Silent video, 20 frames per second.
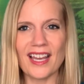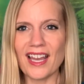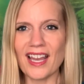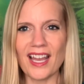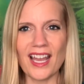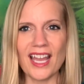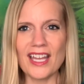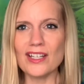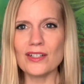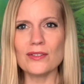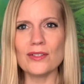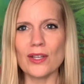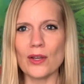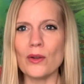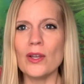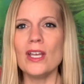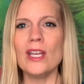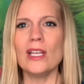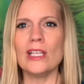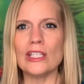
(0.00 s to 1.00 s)
I don't know.
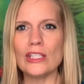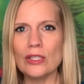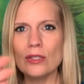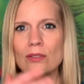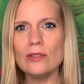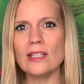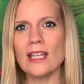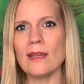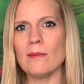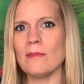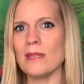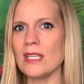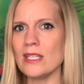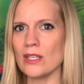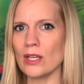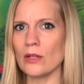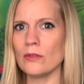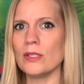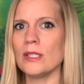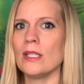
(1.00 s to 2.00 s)
You let me
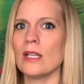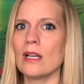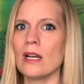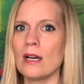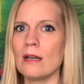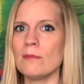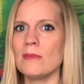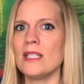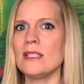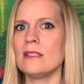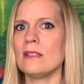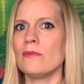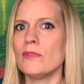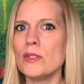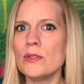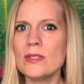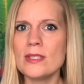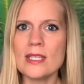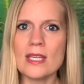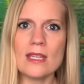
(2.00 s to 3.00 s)
know in the comments if you
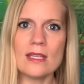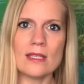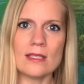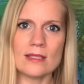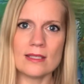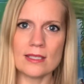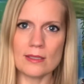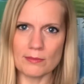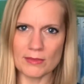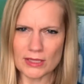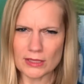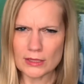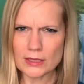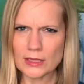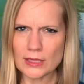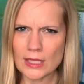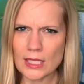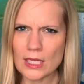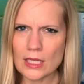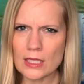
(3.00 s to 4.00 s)
see it
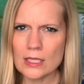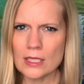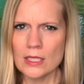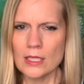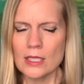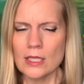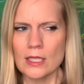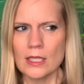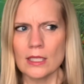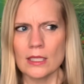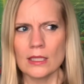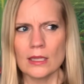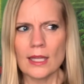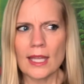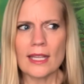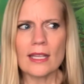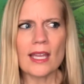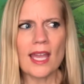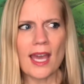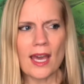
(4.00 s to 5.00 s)
similarly,
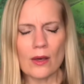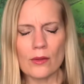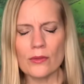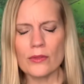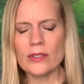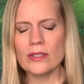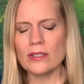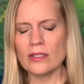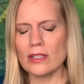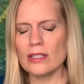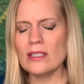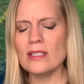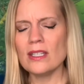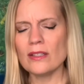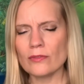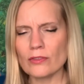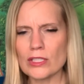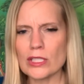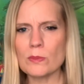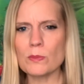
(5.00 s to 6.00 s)
like how the
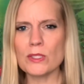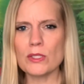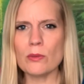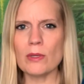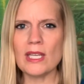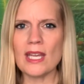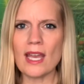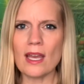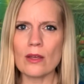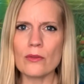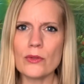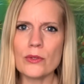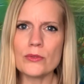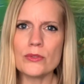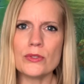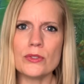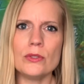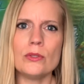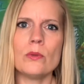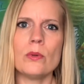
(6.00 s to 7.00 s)
difference between how those
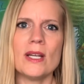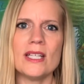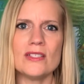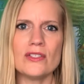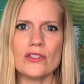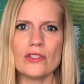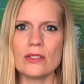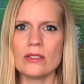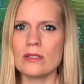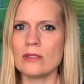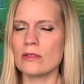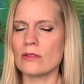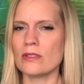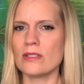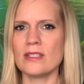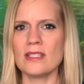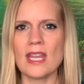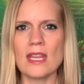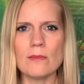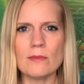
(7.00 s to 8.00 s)
2 questions or
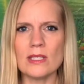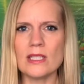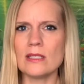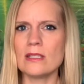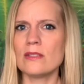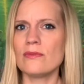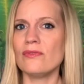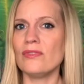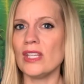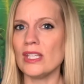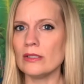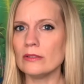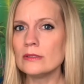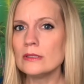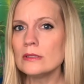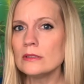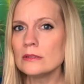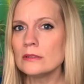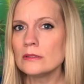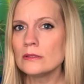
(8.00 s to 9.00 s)
statements
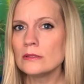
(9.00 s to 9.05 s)
feel.